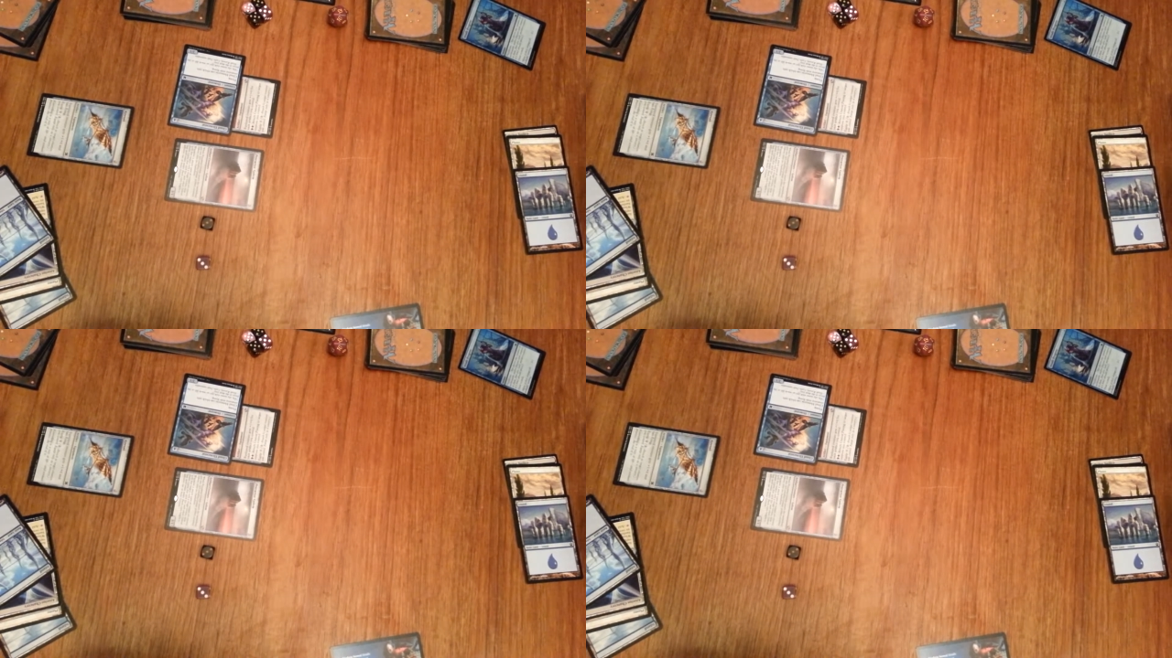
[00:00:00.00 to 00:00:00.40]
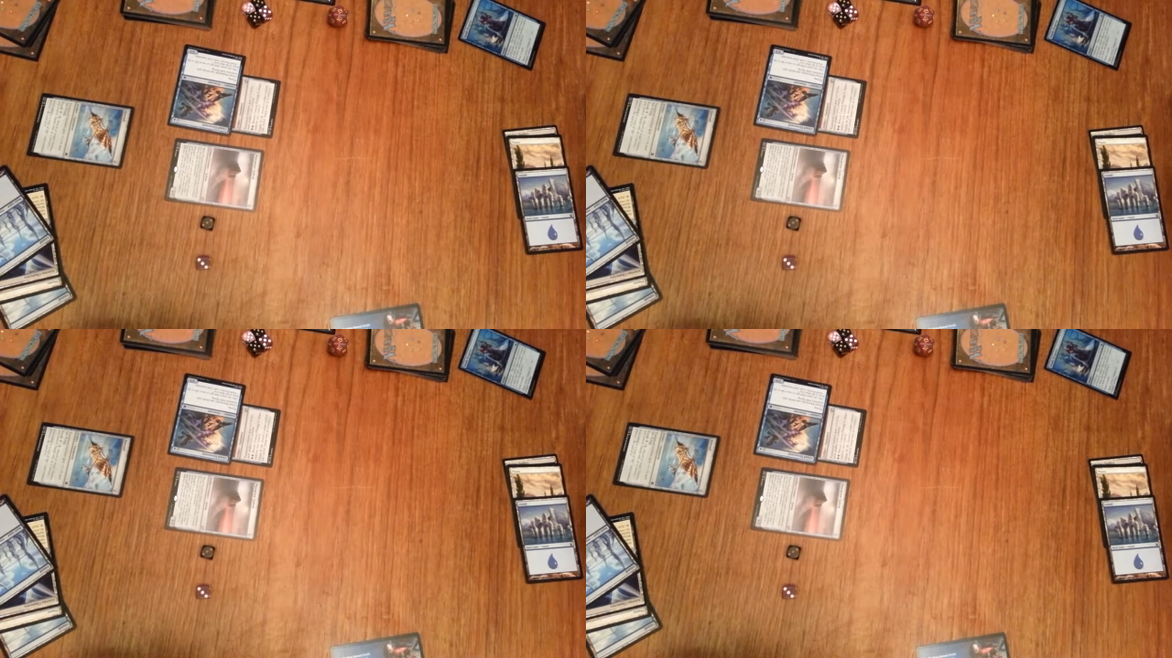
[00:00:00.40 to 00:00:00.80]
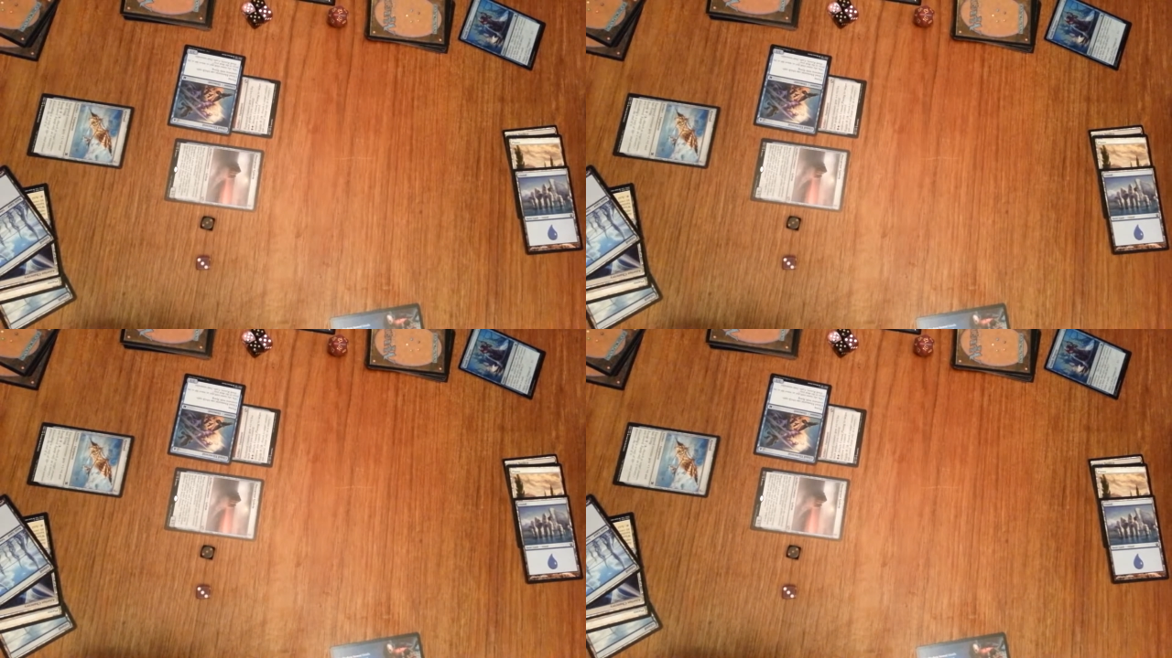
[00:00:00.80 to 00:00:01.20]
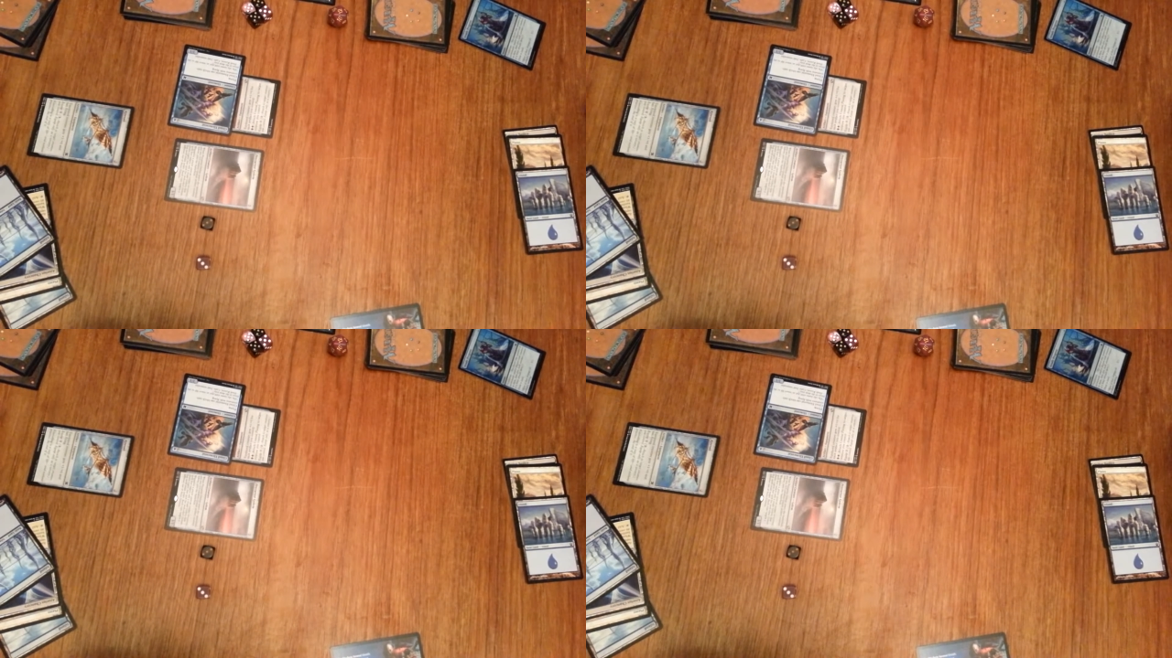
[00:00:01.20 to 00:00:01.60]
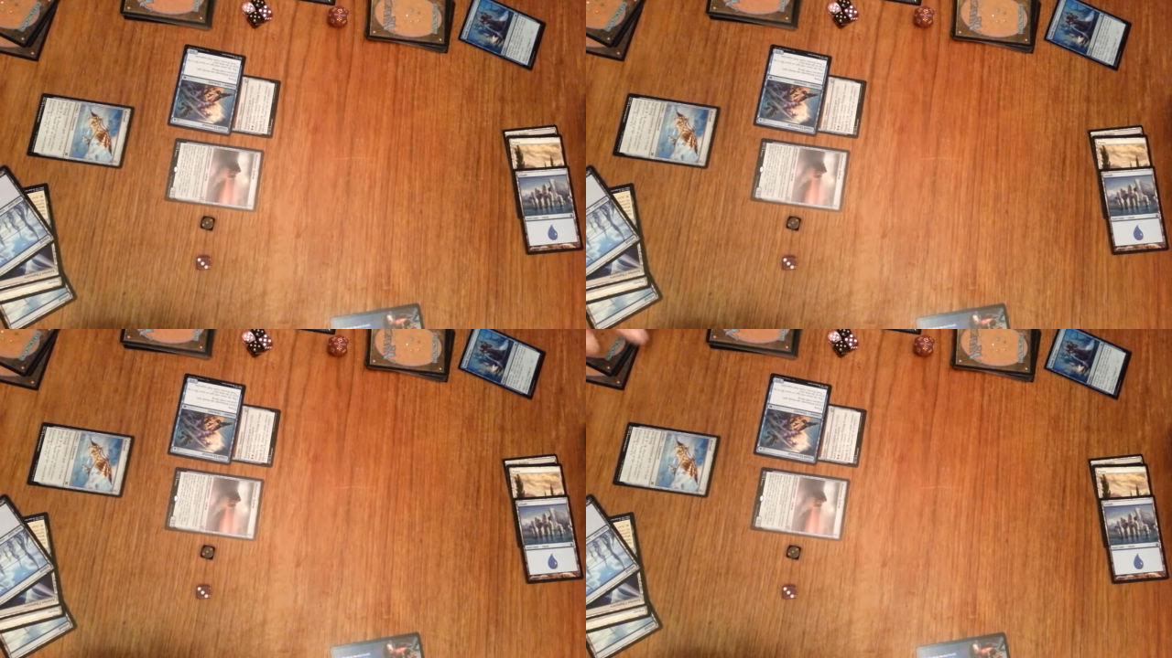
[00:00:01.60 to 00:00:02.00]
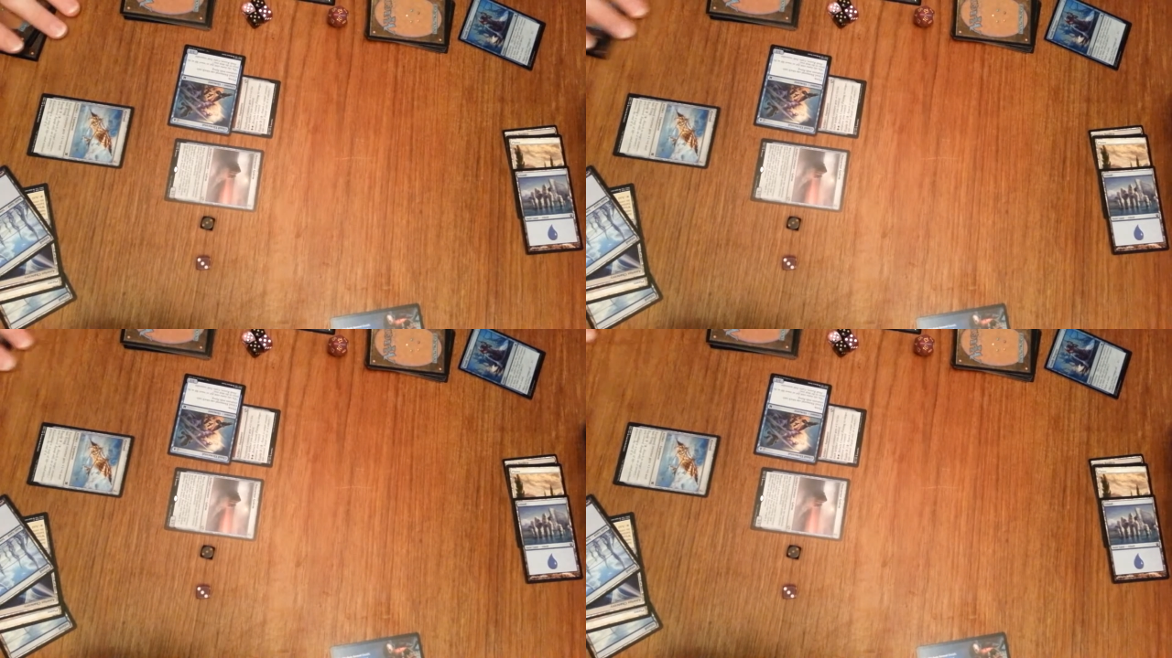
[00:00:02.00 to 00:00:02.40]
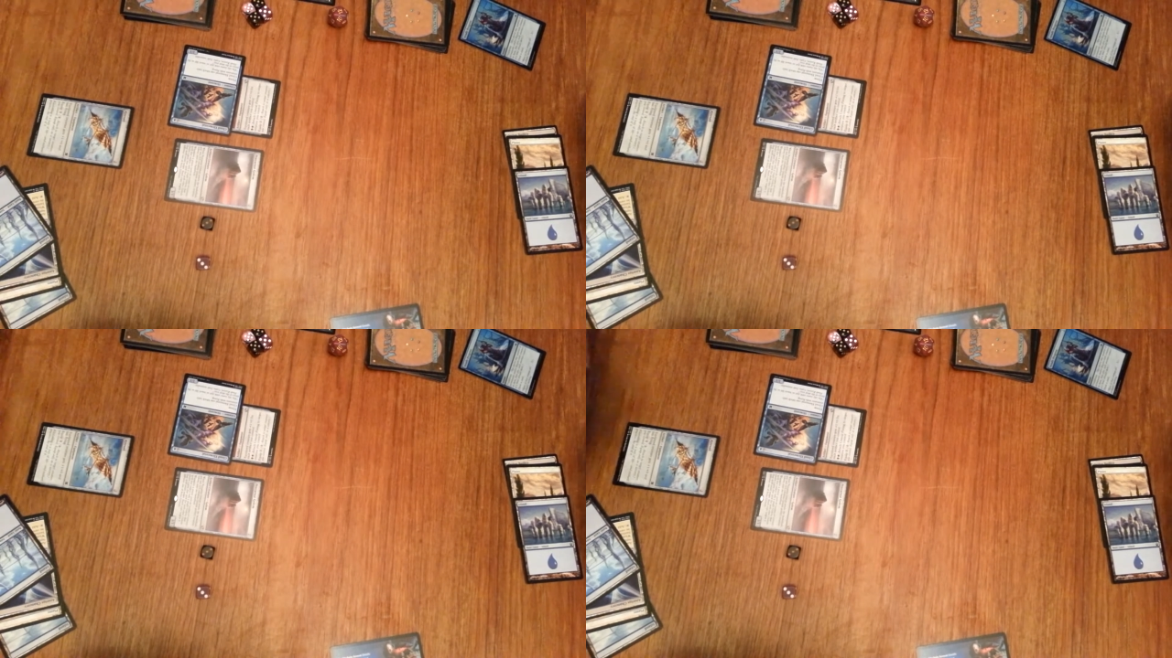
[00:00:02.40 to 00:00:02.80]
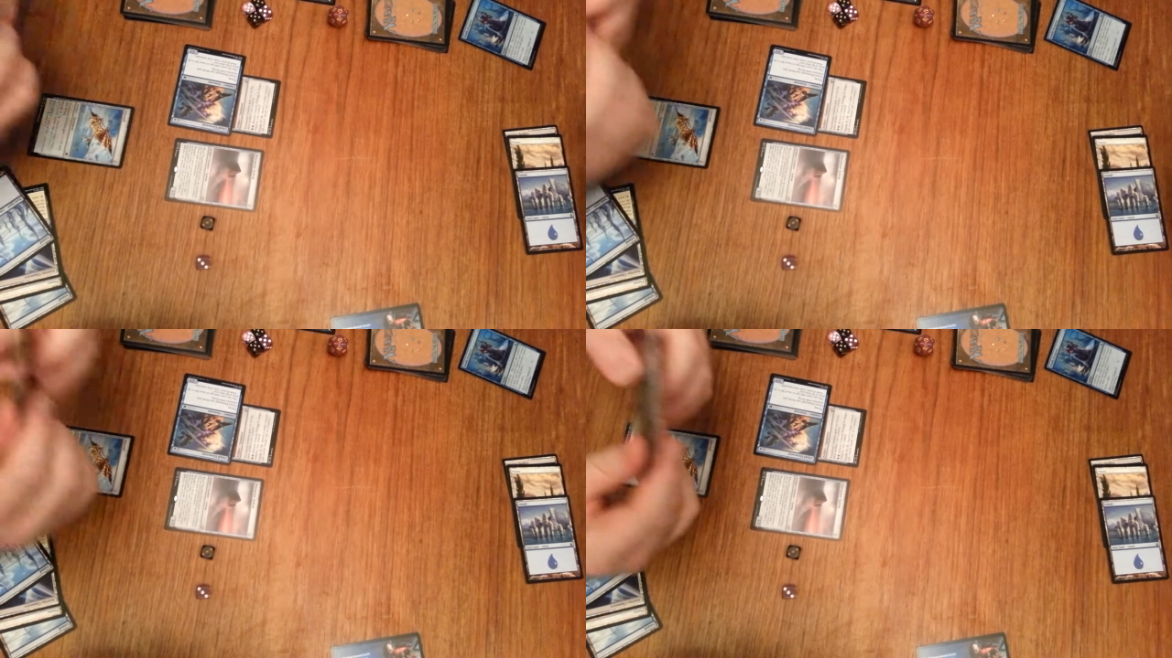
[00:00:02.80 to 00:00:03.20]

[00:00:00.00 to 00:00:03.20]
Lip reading: Nobody's mouth can be seen.